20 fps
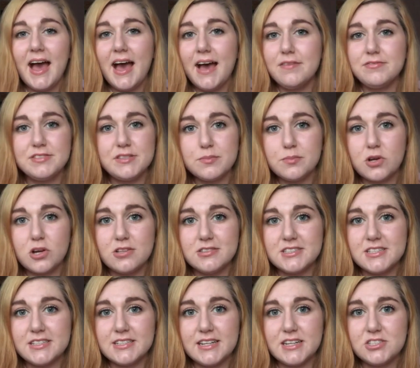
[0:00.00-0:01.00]
have some
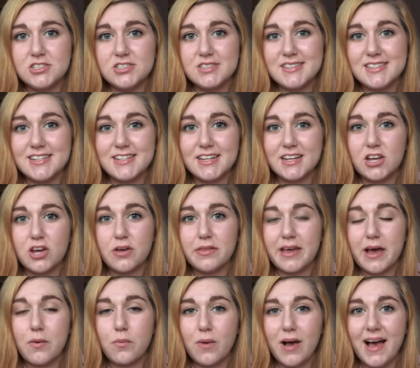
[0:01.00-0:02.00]
consultations that didn't go
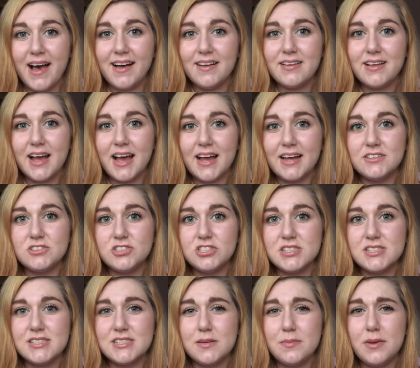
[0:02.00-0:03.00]
that well, and
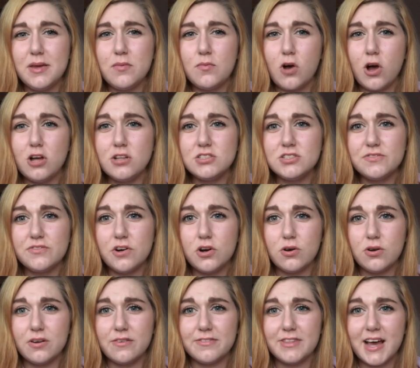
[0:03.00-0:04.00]
just to be watched for
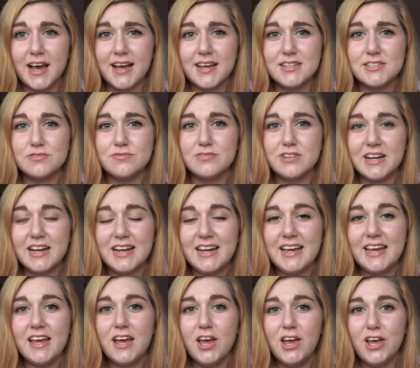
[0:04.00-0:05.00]
all of that is
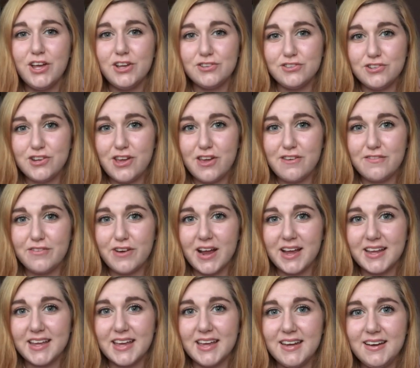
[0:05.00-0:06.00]
really
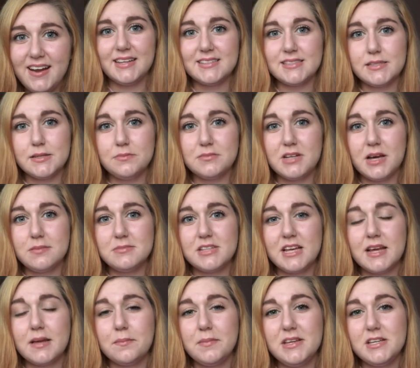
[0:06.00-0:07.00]
nerve-wracking. Sometimes
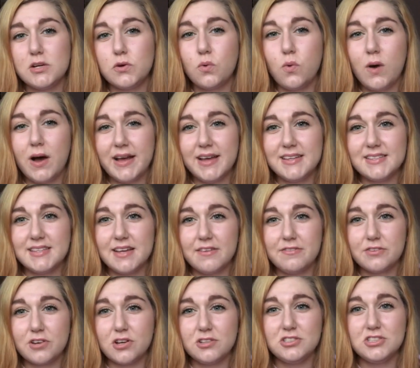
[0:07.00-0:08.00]
I can be quite a
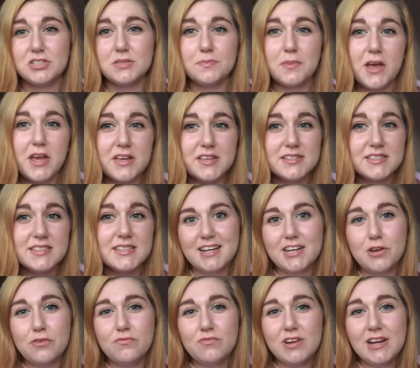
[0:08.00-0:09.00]
self-conscious person. I
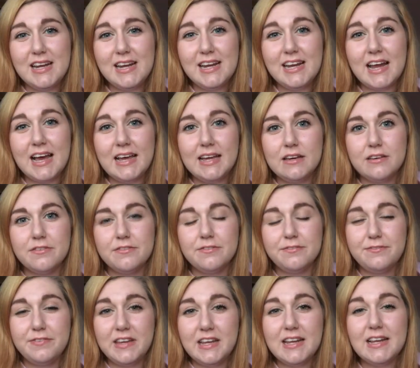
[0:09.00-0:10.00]
don't really like
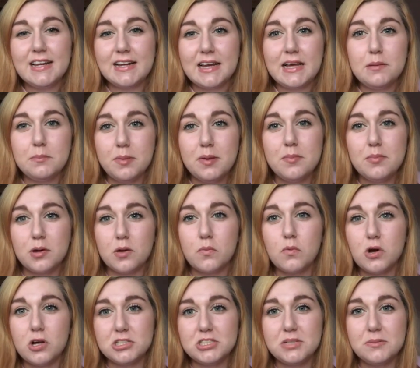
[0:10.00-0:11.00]
feeling like people are
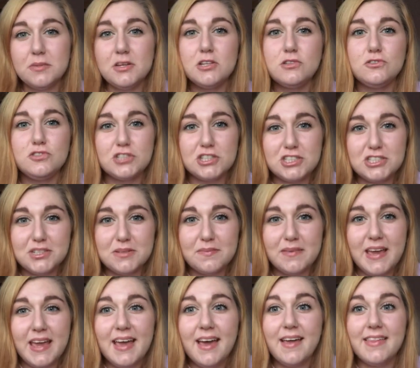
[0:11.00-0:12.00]
watching me or judging
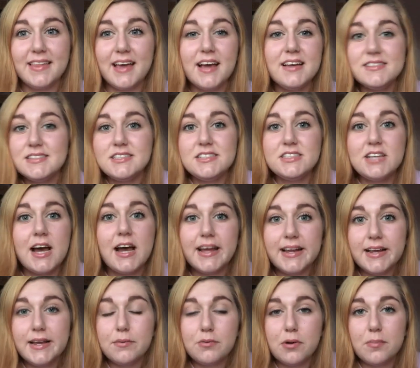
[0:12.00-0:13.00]
me, and that is
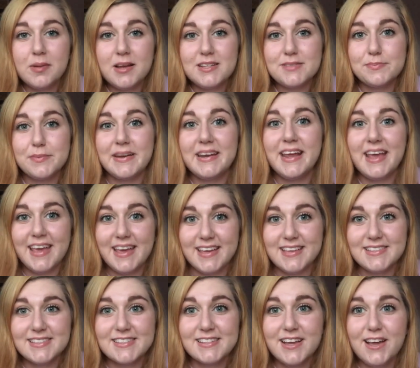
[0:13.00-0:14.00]
entirely what placement
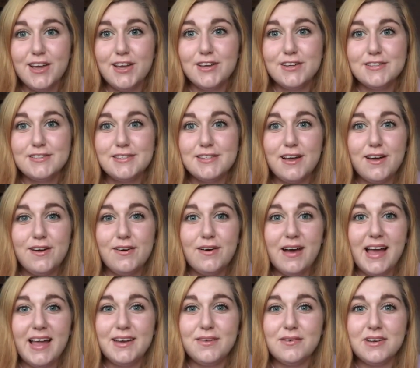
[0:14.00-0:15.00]
is. So
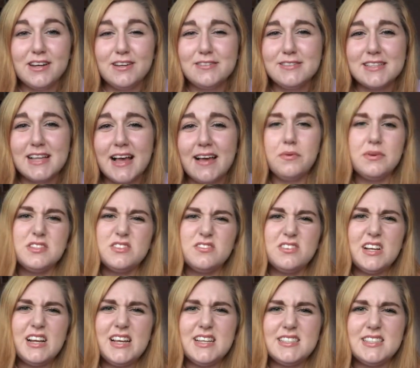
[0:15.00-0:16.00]
anyone who's like, oh, it's
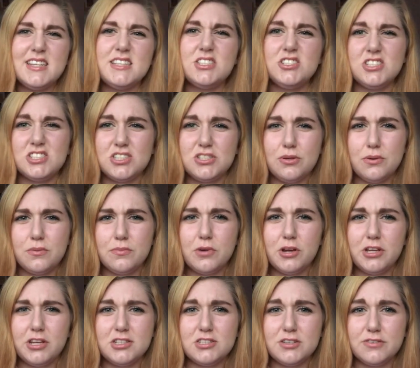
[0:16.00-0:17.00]
really easy, it's just doing
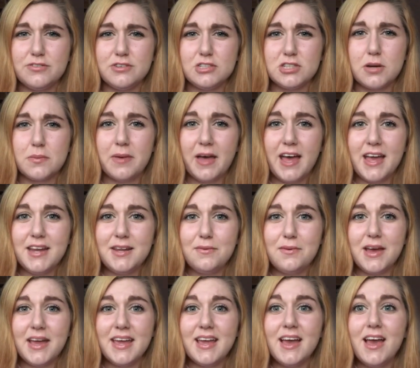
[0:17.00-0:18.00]
what you do for a job
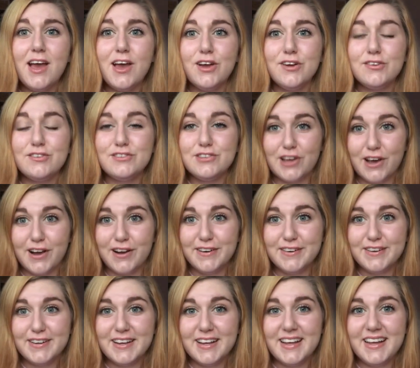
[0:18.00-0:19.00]
anyway,
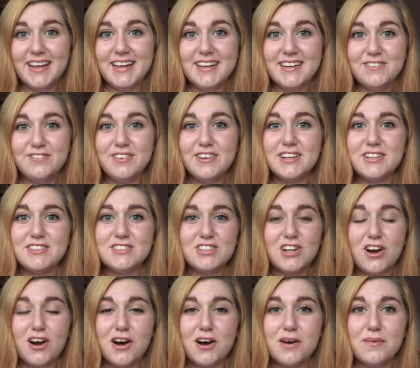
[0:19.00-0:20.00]
no. In a real
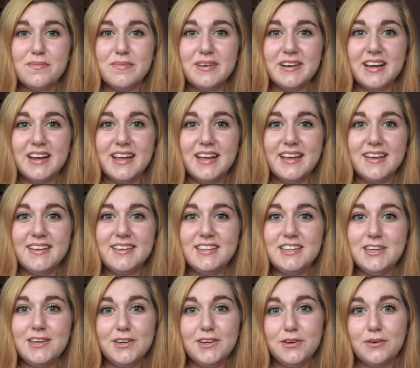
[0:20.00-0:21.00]
job
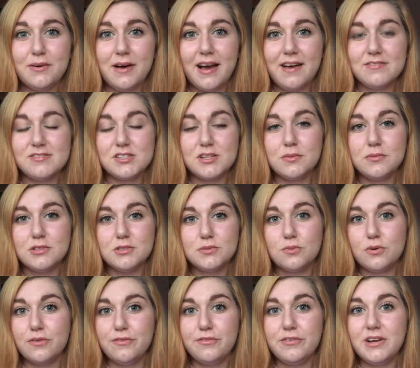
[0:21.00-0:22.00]
you have so much
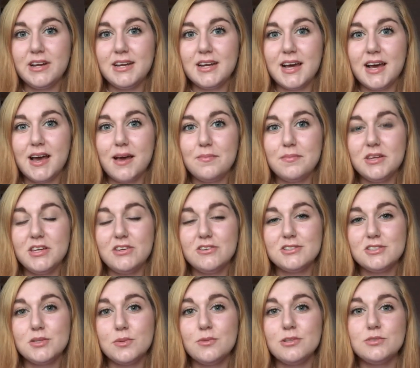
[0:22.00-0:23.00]
more freedom,
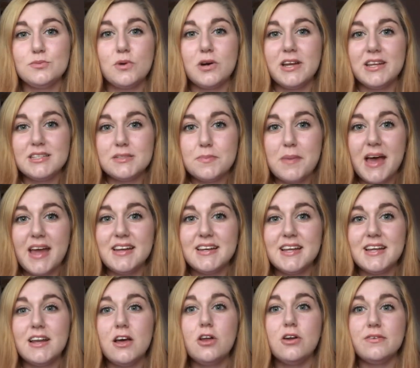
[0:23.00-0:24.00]
you're so much more
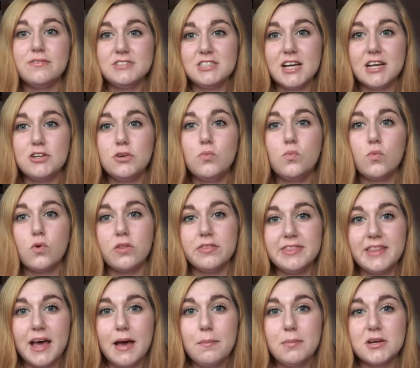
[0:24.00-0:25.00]
independent, and obviously I don't
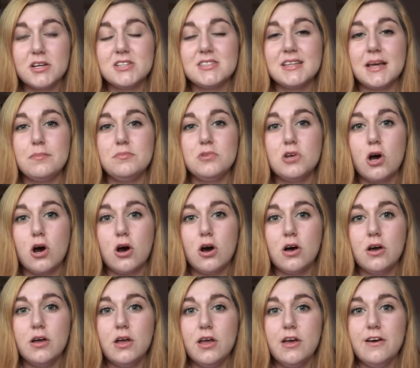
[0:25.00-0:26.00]
want that because I'm
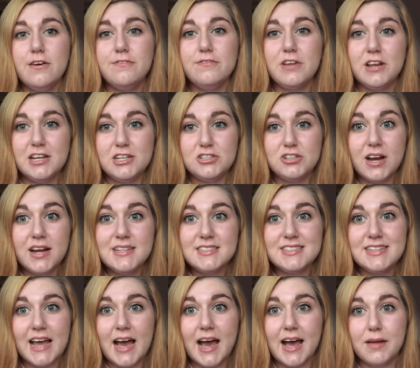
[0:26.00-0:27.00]
not fully
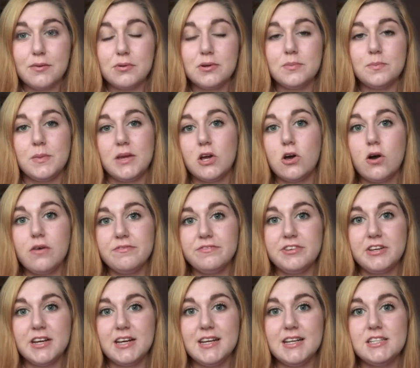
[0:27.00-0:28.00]
trained yet. I wouldn't be
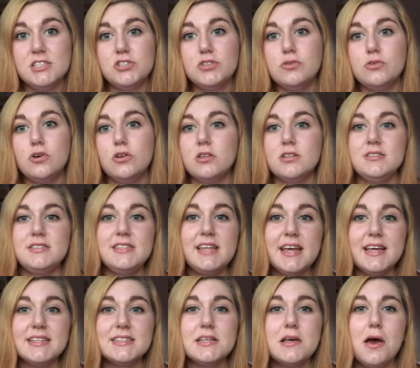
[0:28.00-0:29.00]
confident in doing all those
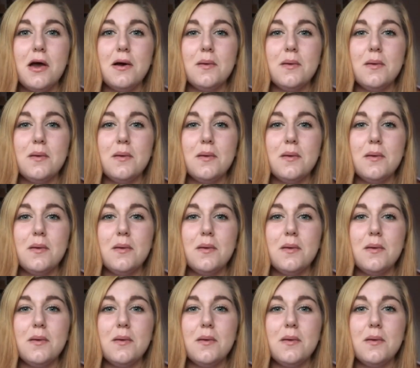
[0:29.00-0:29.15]
things,